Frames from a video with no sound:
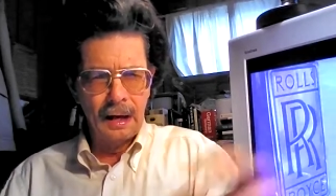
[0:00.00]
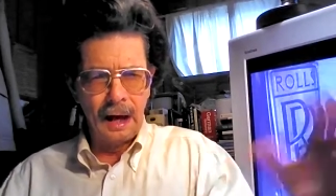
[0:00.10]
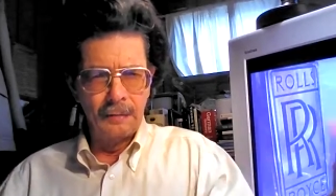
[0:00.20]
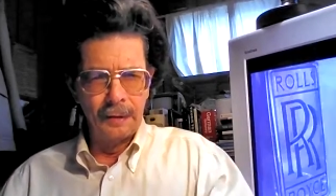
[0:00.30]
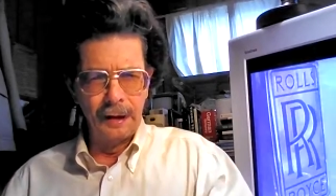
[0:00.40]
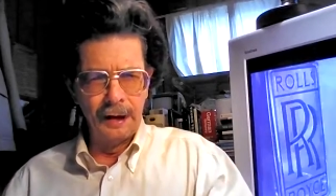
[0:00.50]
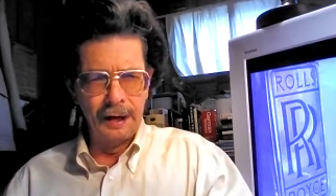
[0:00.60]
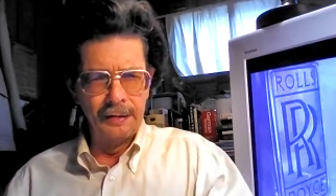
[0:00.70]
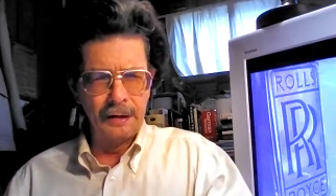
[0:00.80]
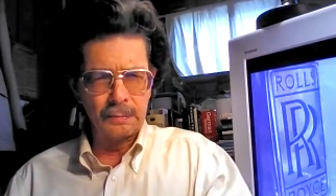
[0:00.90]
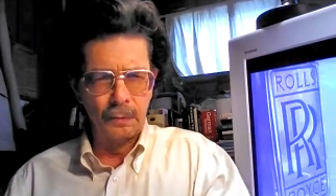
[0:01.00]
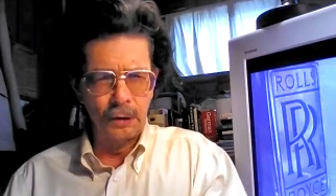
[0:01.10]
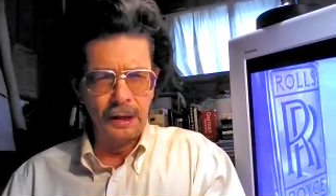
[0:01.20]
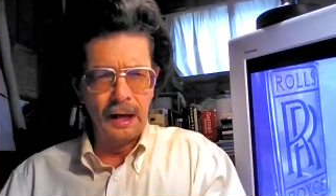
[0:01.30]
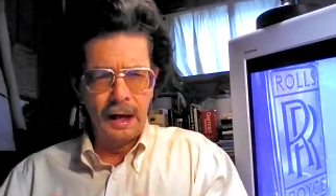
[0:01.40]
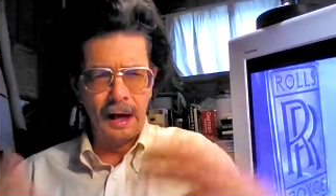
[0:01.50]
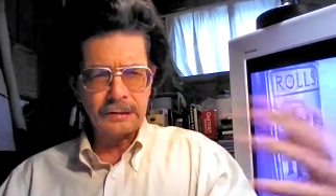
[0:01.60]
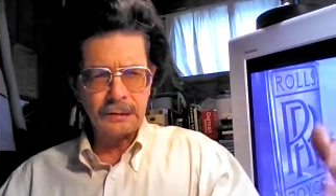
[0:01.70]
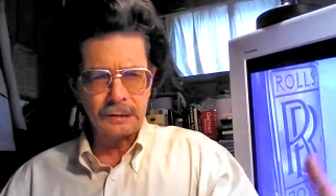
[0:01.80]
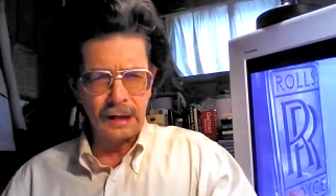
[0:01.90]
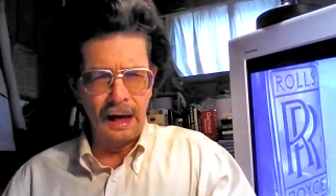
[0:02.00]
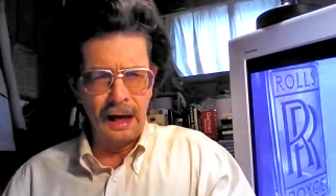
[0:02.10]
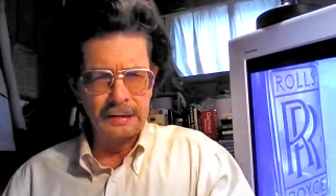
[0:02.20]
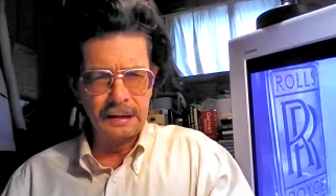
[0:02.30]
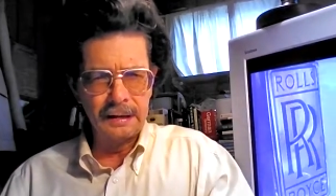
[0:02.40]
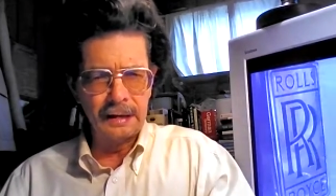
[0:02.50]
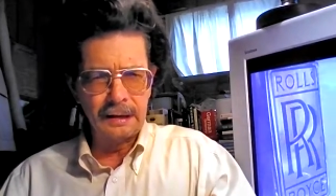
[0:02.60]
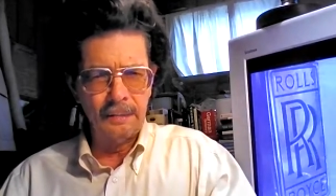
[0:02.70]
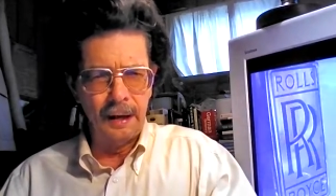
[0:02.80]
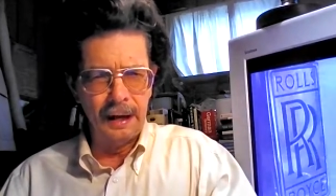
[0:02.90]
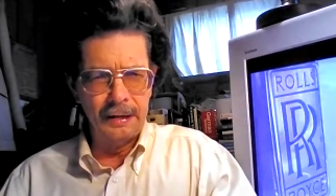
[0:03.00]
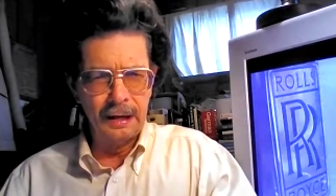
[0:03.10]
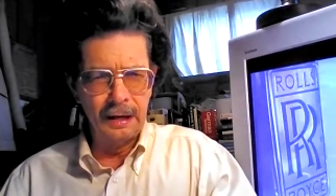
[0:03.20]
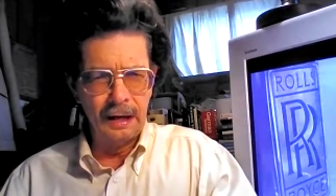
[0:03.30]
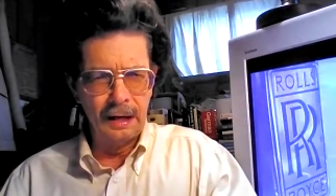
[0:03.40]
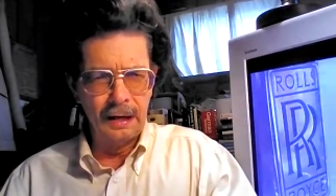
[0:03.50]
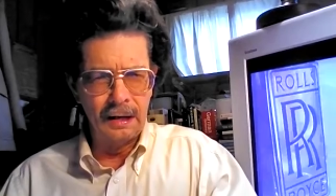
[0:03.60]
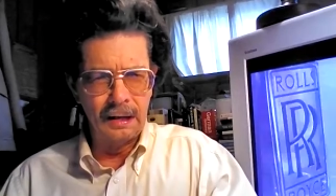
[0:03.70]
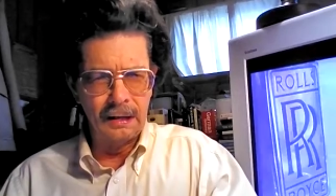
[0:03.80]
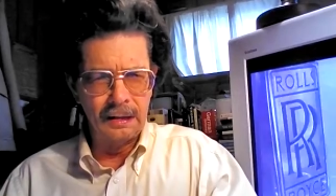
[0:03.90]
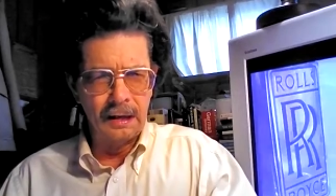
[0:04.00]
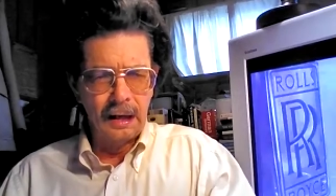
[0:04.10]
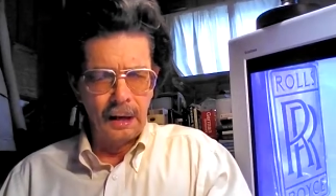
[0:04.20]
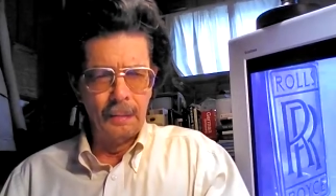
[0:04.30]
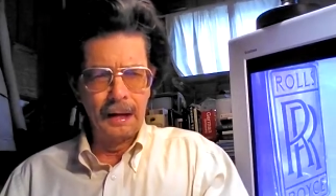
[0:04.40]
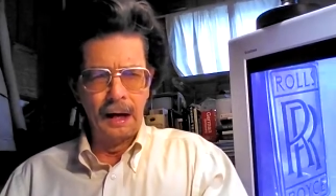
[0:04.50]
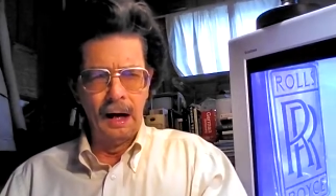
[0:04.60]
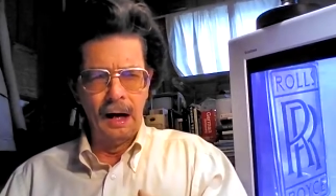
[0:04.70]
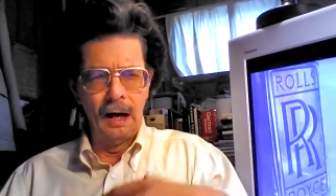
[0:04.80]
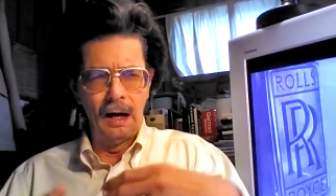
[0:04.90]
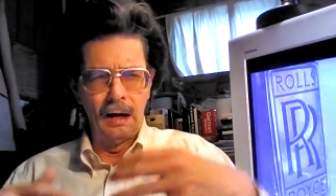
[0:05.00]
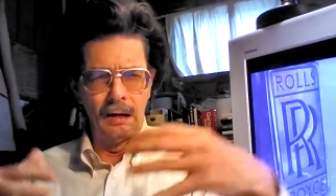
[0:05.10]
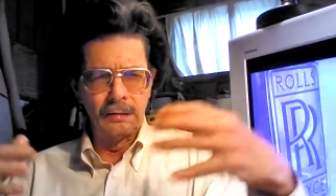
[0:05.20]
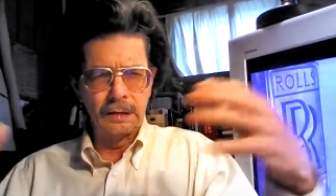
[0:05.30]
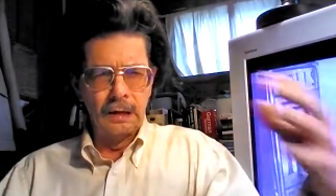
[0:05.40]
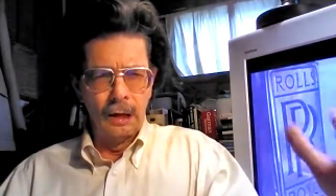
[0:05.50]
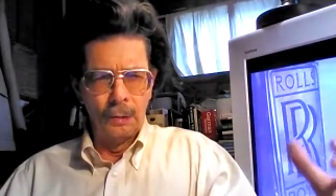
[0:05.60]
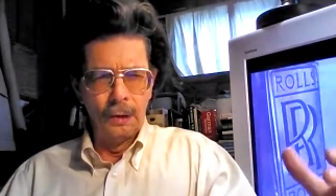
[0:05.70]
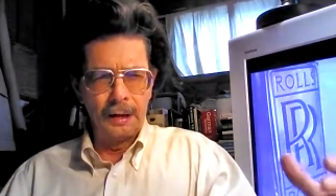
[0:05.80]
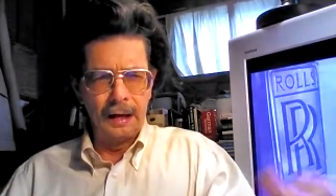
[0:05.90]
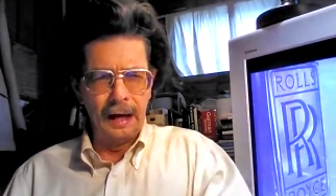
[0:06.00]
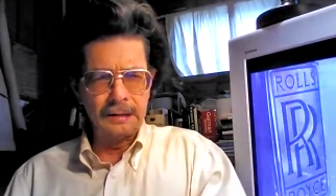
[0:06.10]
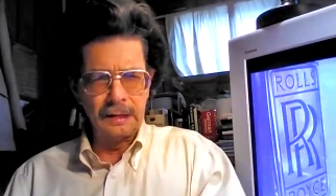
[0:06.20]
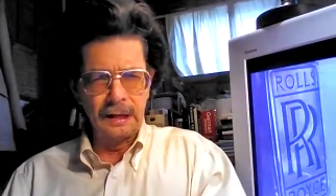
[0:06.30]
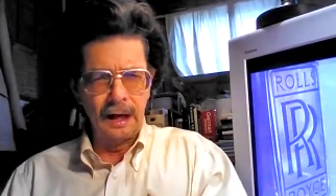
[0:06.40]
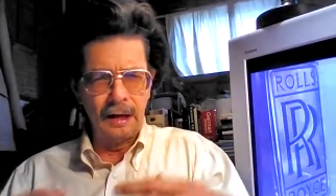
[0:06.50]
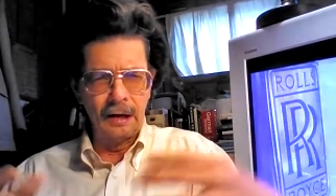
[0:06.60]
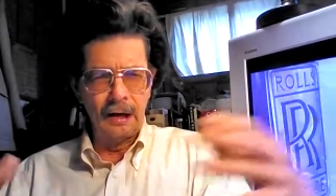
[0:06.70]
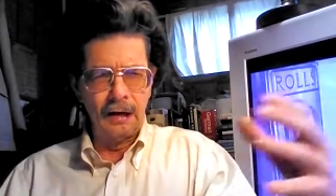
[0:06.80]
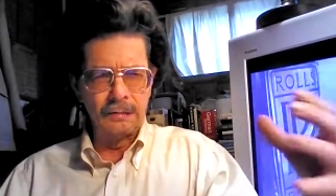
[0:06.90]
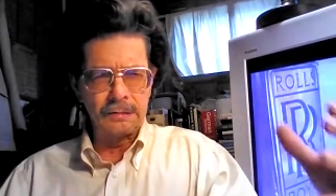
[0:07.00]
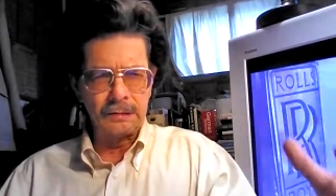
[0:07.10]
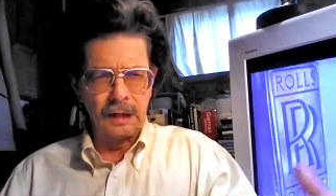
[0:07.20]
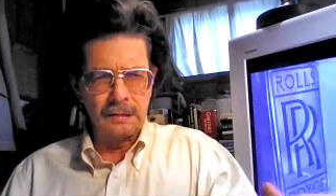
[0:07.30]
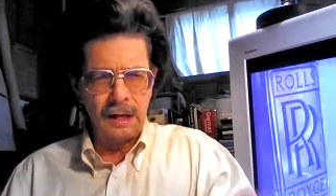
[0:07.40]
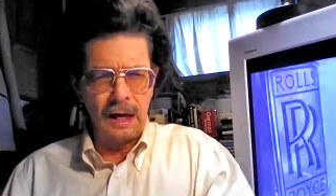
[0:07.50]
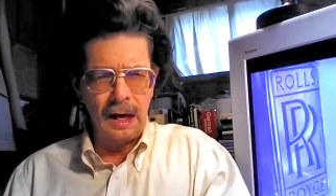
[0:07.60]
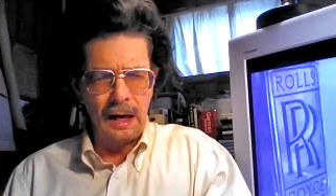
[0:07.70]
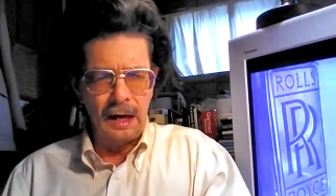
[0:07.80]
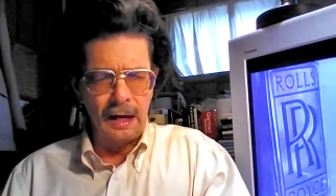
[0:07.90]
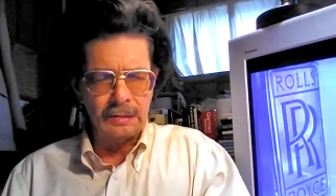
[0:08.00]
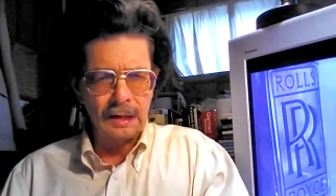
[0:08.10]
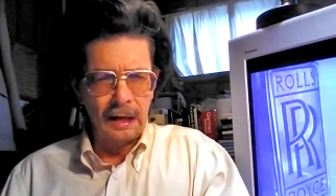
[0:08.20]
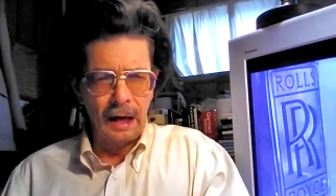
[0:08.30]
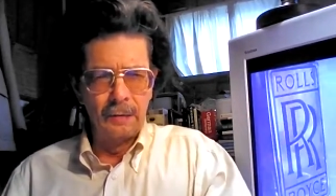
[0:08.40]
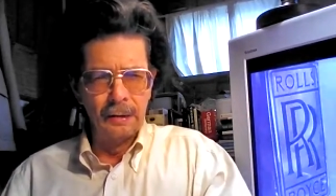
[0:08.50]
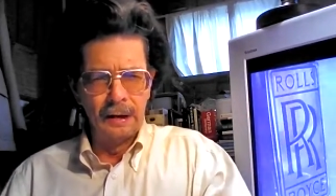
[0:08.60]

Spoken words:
And we're here this morning exercising that dominion because we're casting out all sickness, and we're